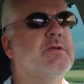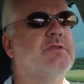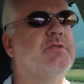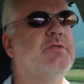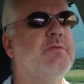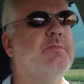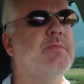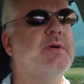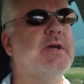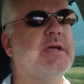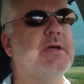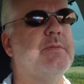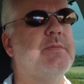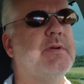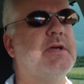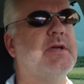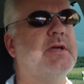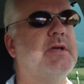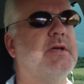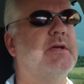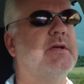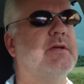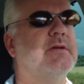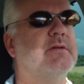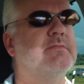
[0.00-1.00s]
you
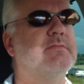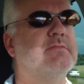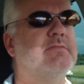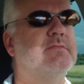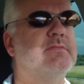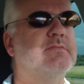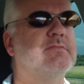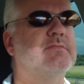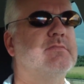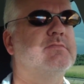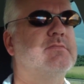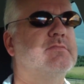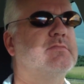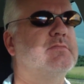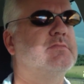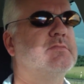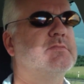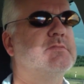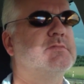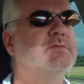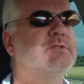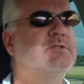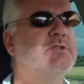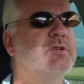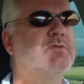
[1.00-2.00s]
maybe
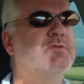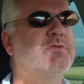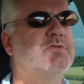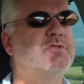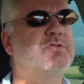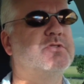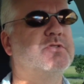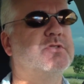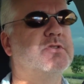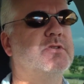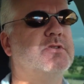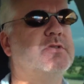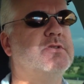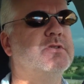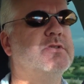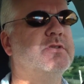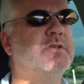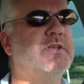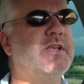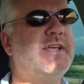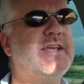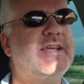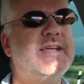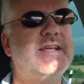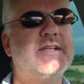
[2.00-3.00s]
don't
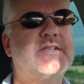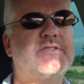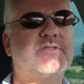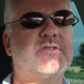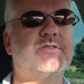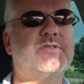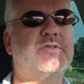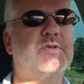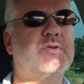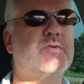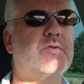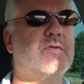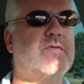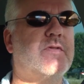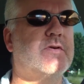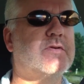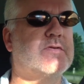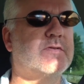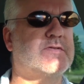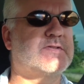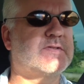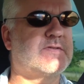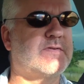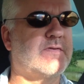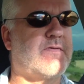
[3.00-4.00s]
need to do
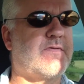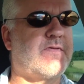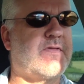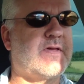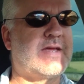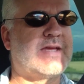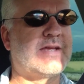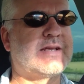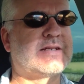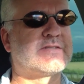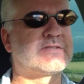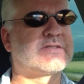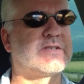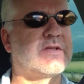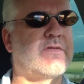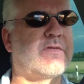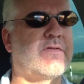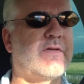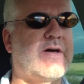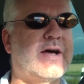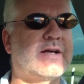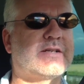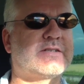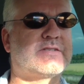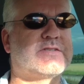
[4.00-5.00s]
those things
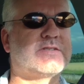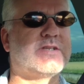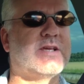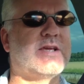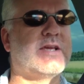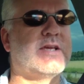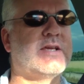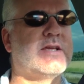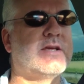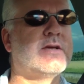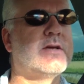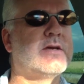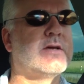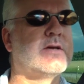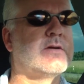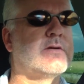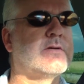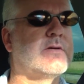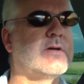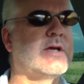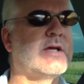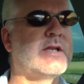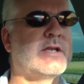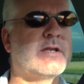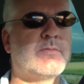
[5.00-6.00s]
that day
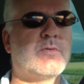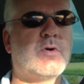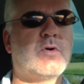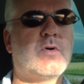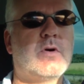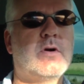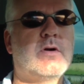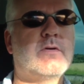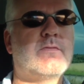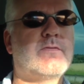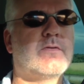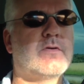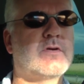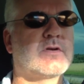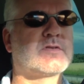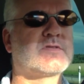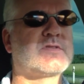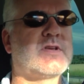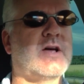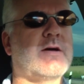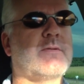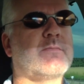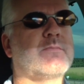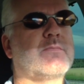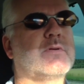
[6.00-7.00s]
anymore, for
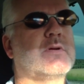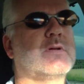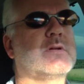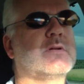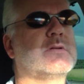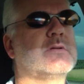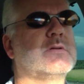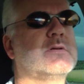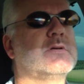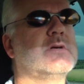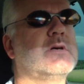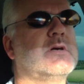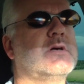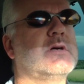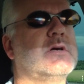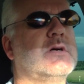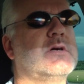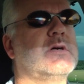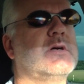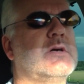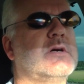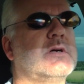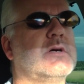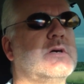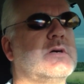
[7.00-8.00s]
example.
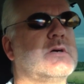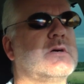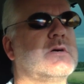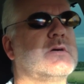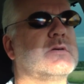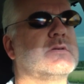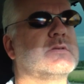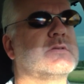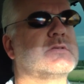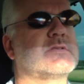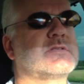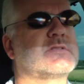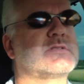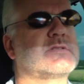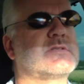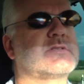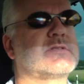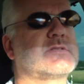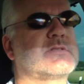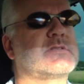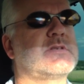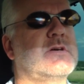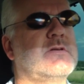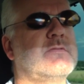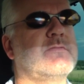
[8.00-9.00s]

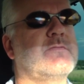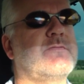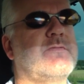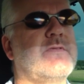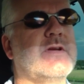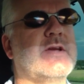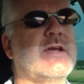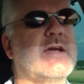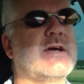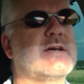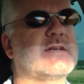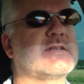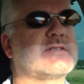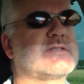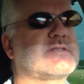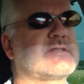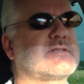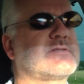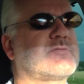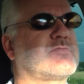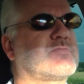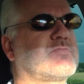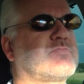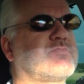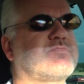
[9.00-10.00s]
Something
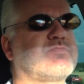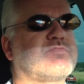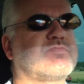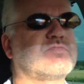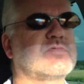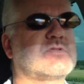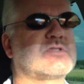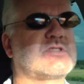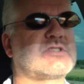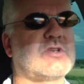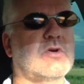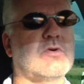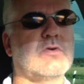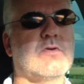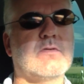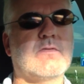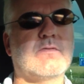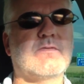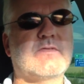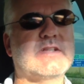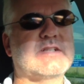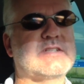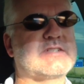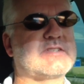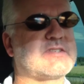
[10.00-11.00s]
has
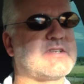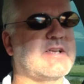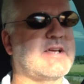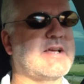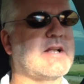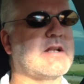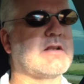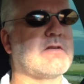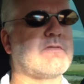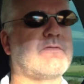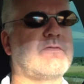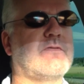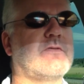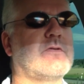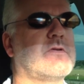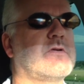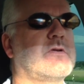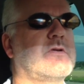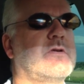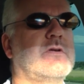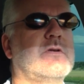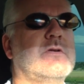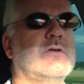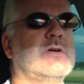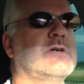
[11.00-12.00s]
solved itself,
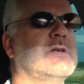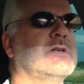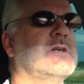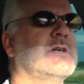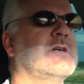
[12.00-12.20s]
or